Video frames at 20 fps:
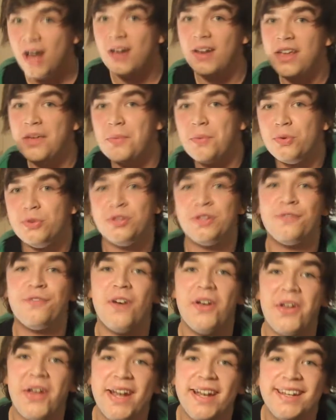unable to
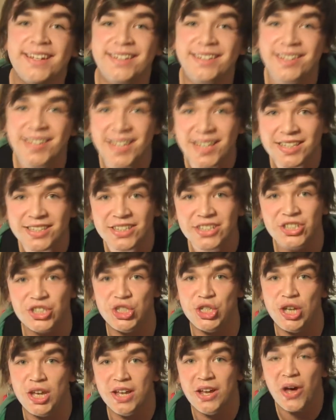find any decent
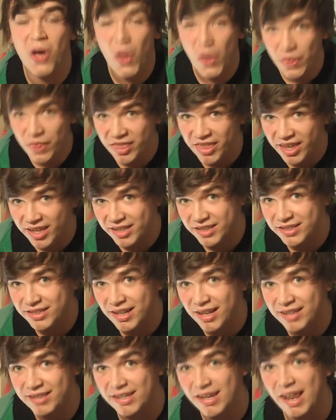shit on the
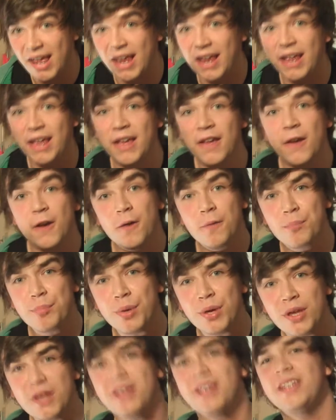internet today.
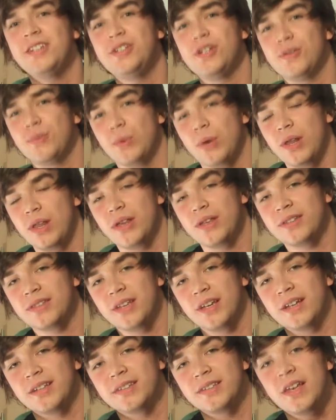But it's just one of those
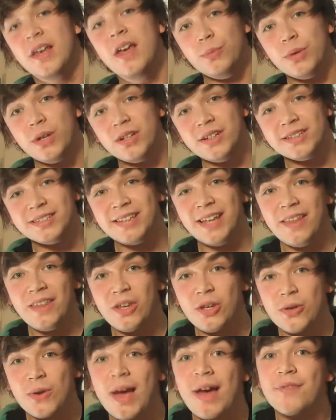things. We understand
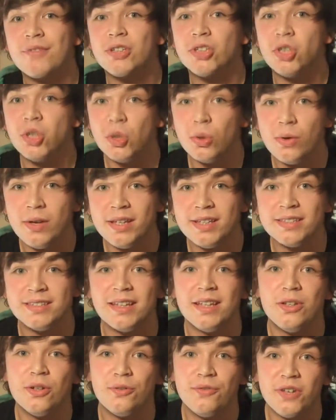that you have a
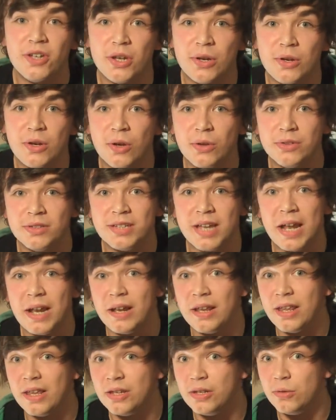choice in your video content
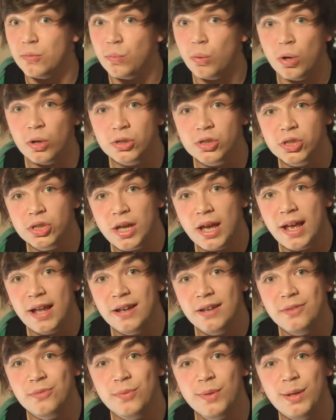that you watch,
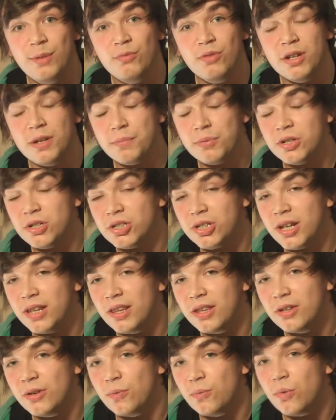and we really appreciate
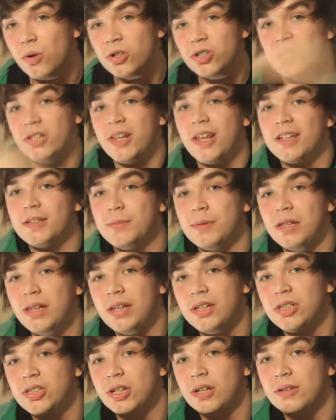that you're watching the
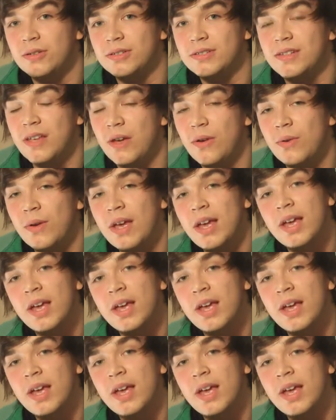XBLA show. So